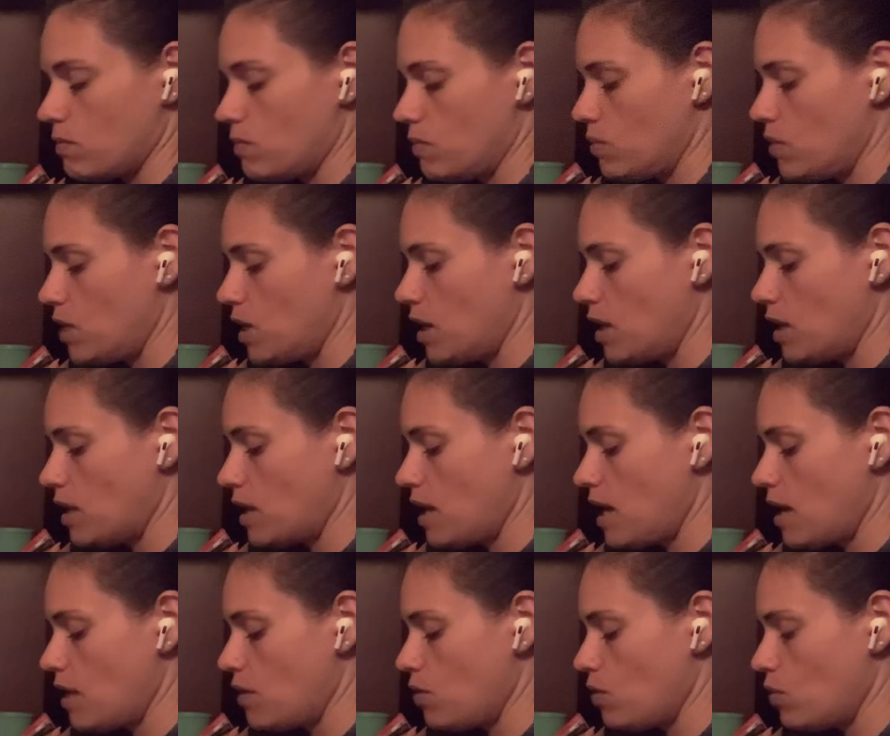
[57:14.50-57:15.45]

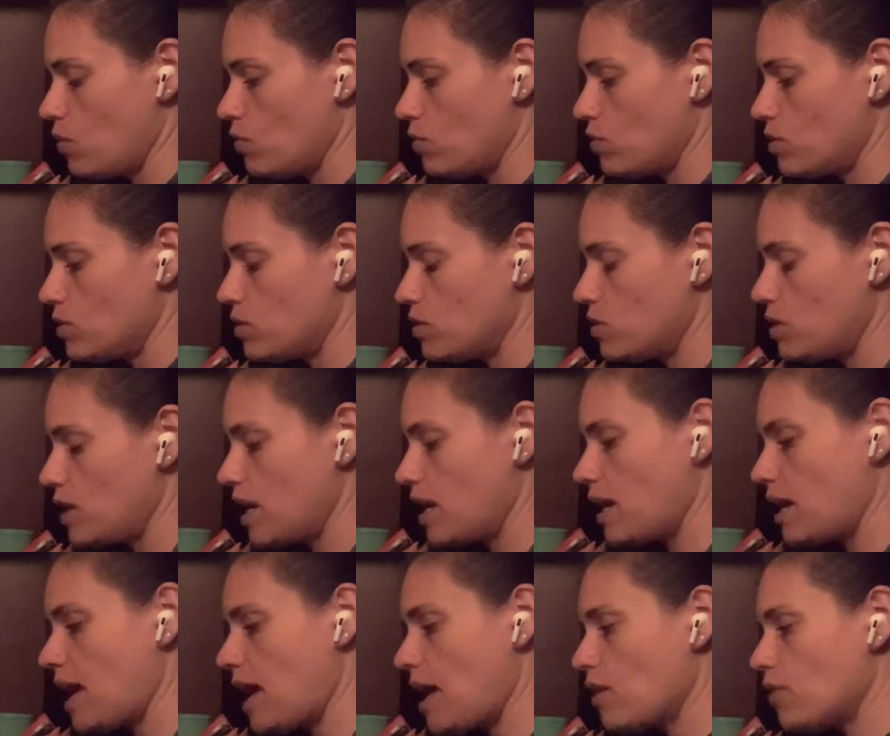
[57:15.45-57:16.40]
yeah, no,
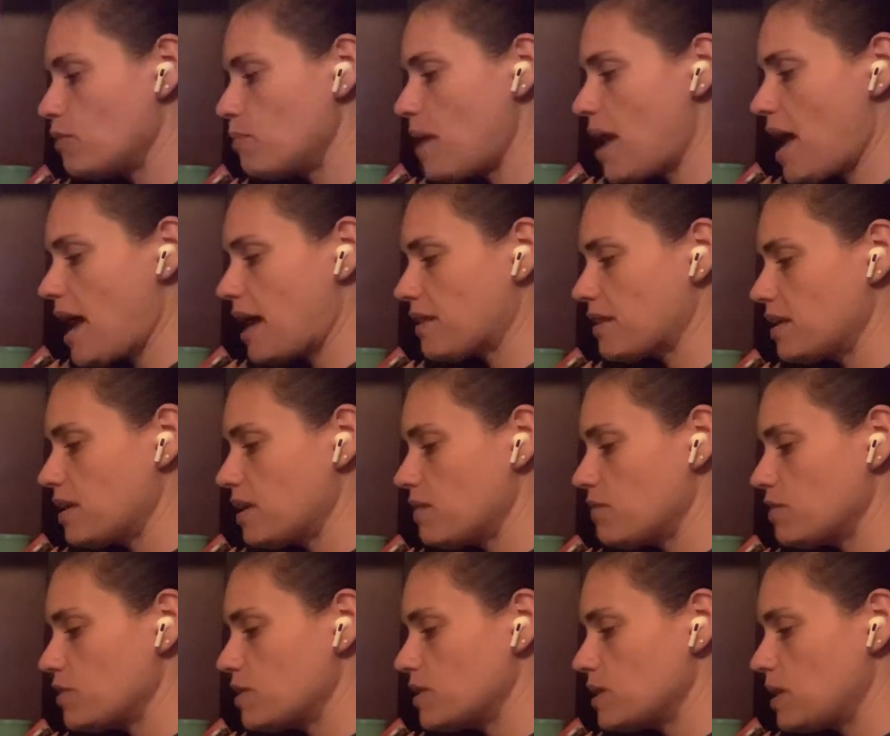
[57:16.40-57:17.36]
they held back. They
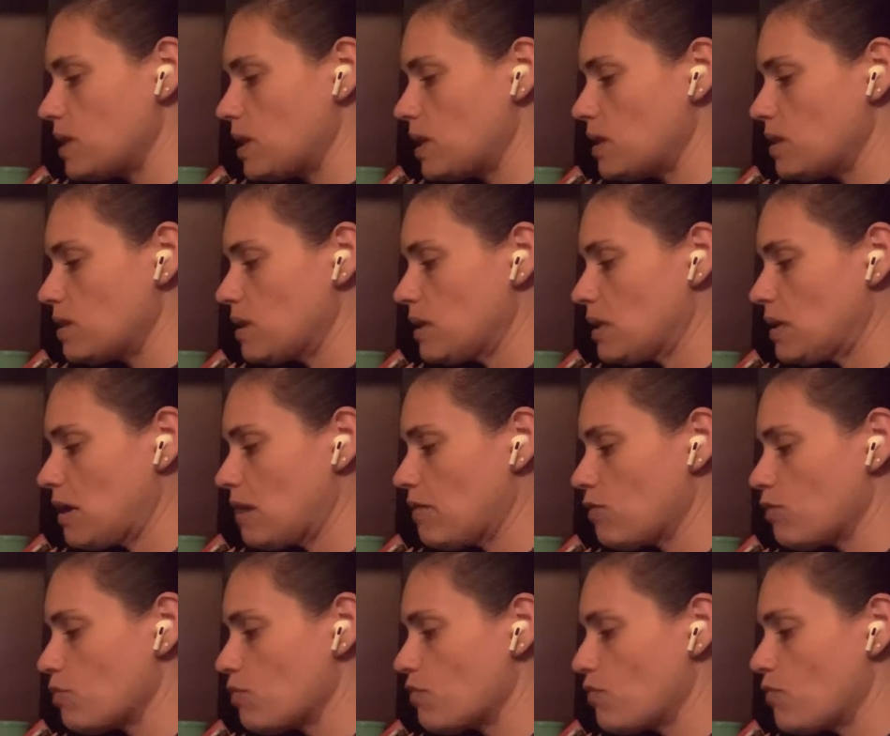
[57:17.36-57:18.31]
never did anything
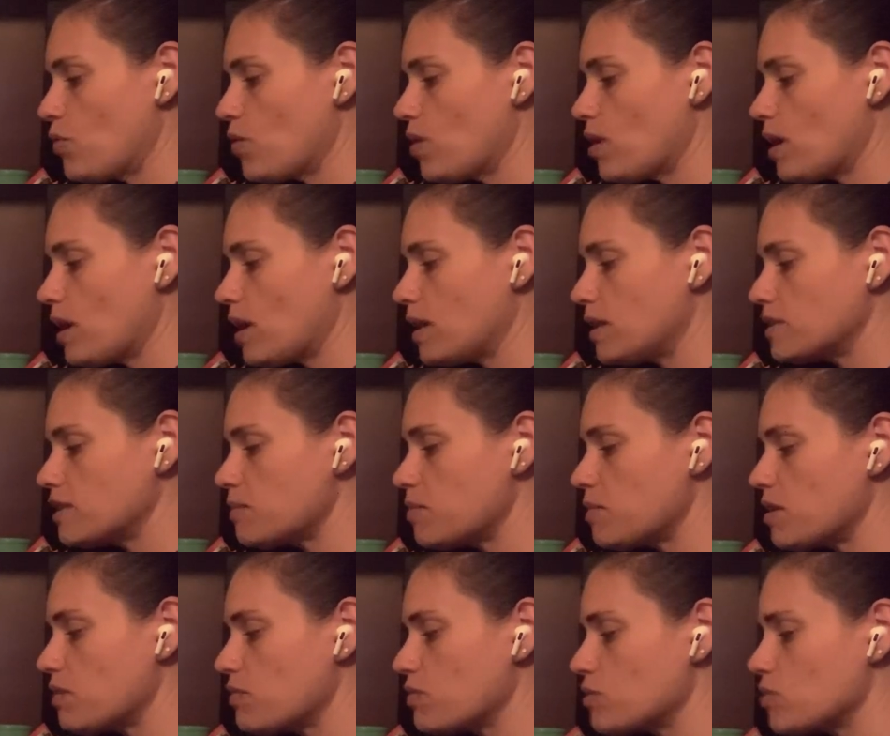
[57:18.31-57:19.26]
ever before. Anytime
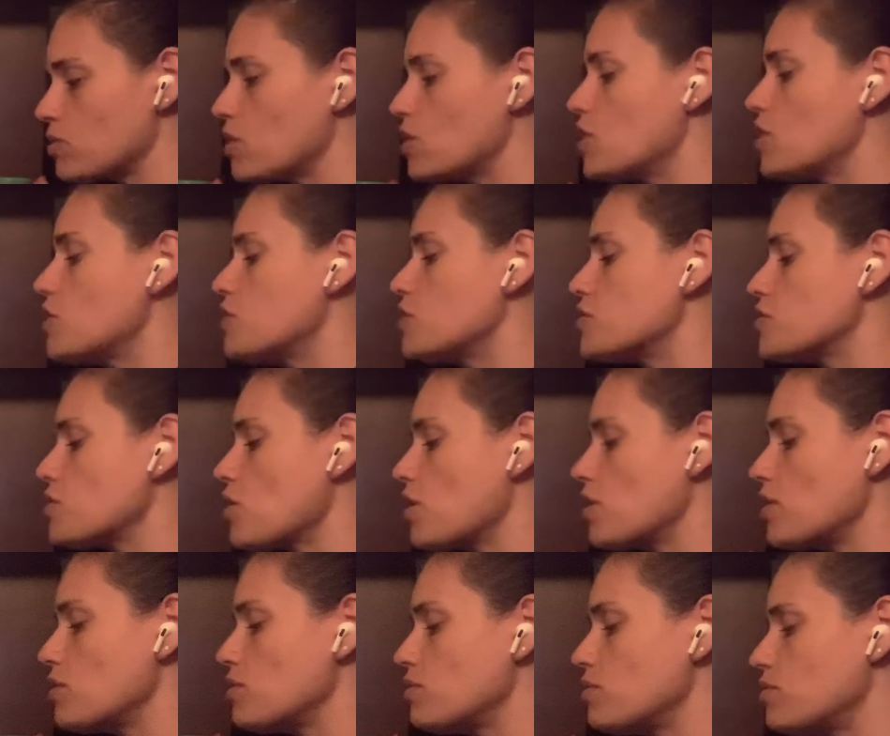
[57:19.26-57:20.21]
they ever saw
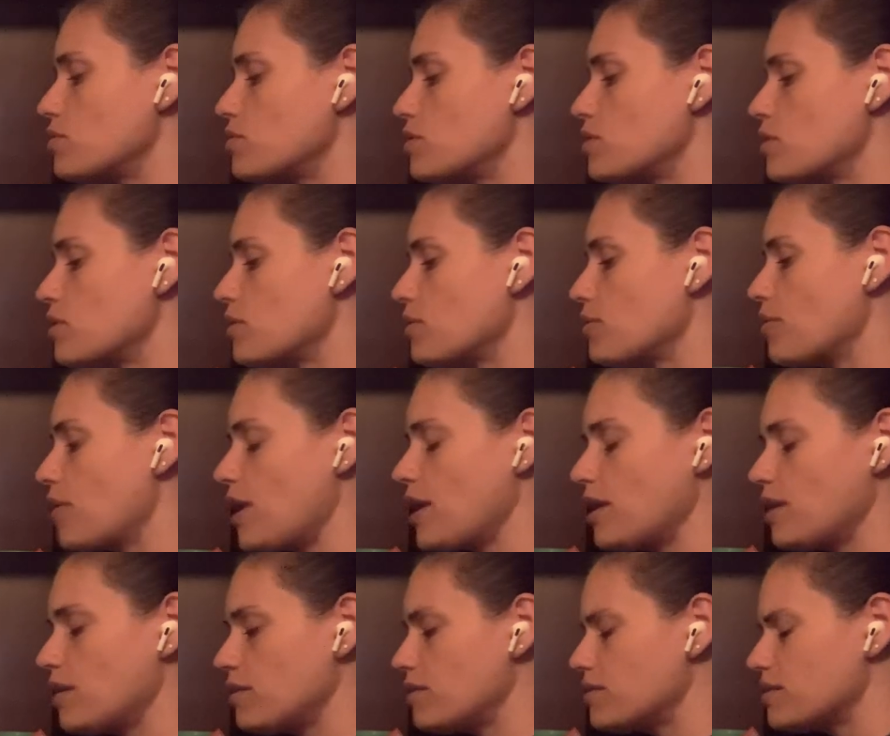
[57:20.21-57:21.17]
you,
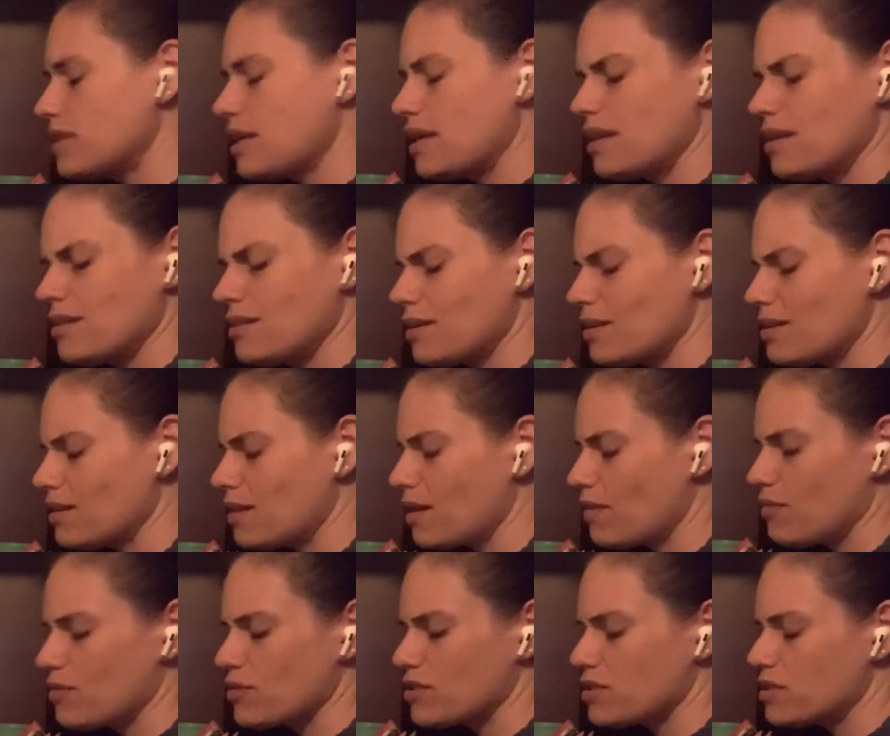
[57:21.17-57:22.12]
anything they
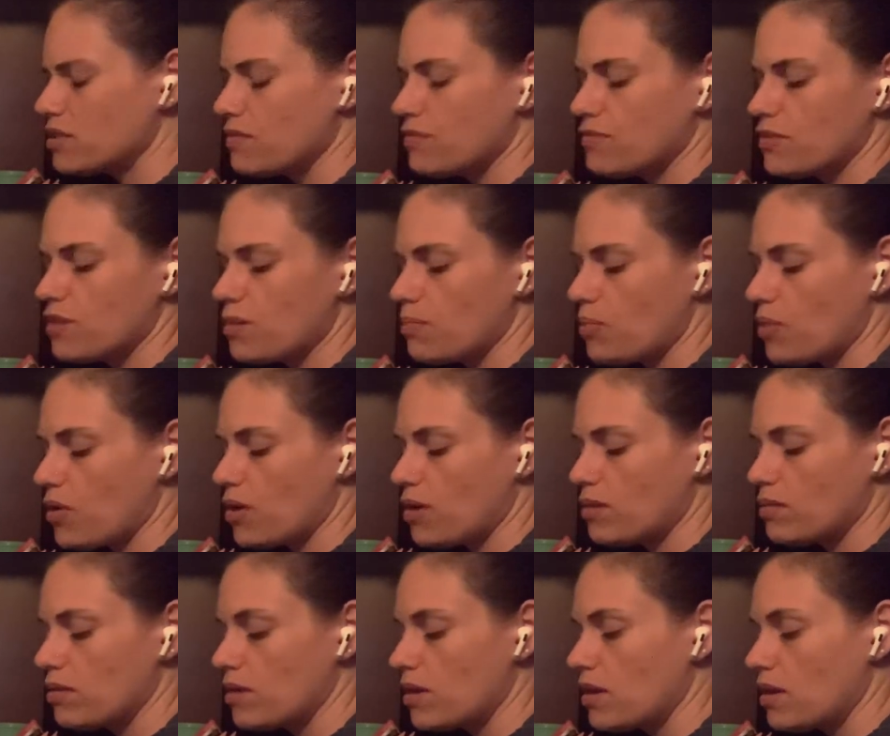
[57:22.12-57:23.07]
ever sniffed up
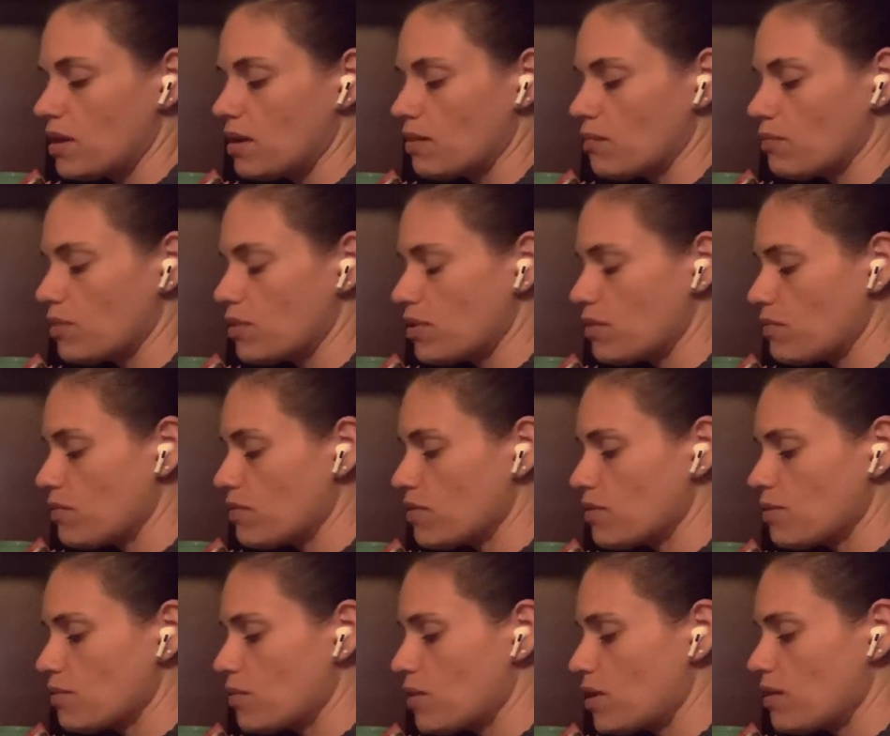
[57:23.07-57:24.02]
on,
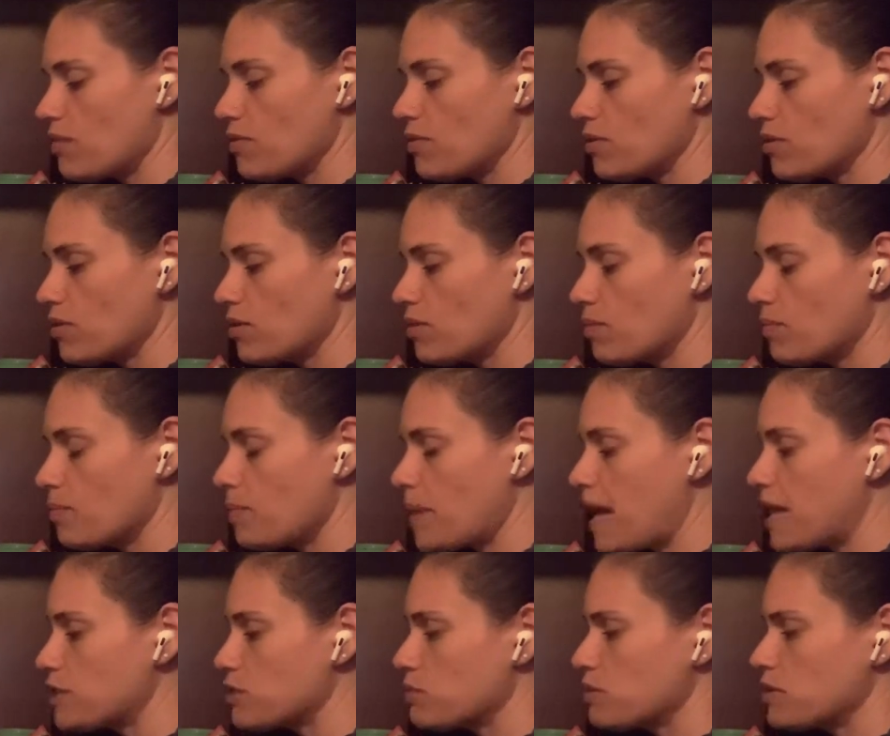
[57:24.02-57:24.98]
whatever your
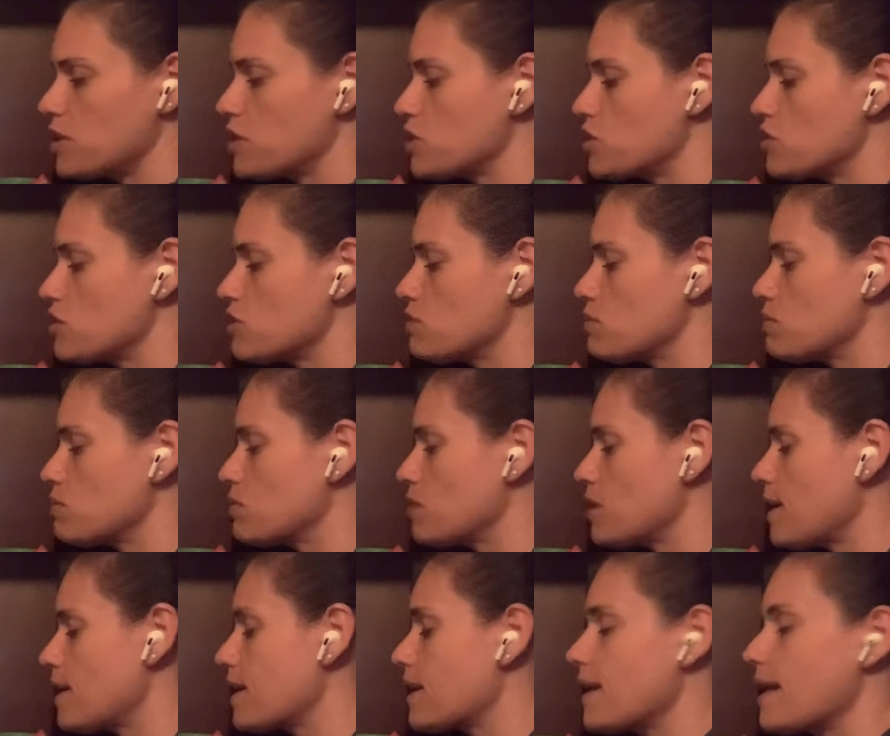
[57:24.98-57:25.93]
past relationships were
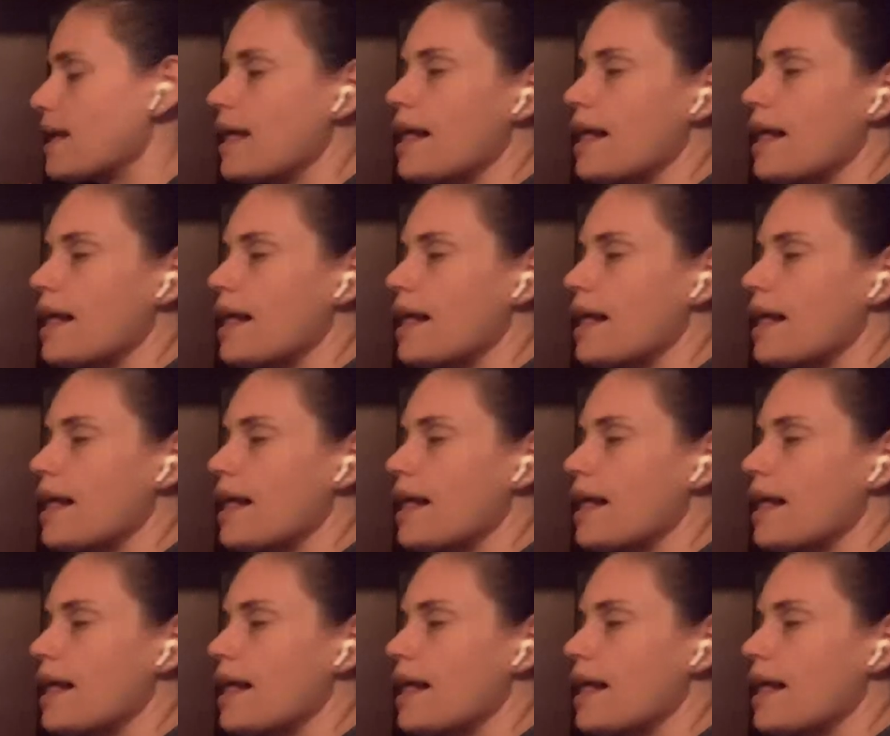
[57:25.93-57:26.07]
like,